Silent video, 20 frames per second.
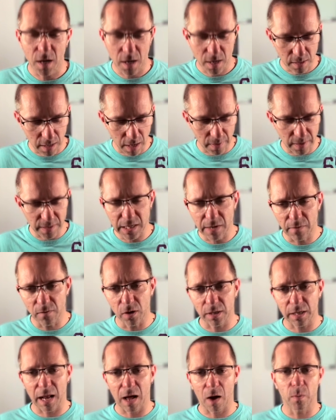Now let's have a look
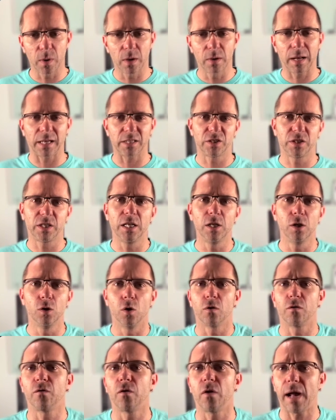at how we actually
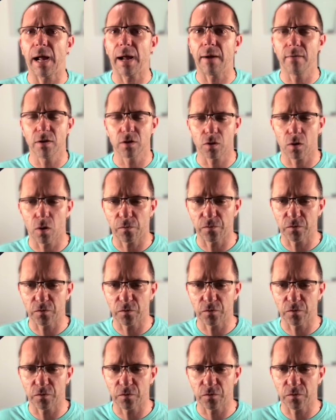look for areas of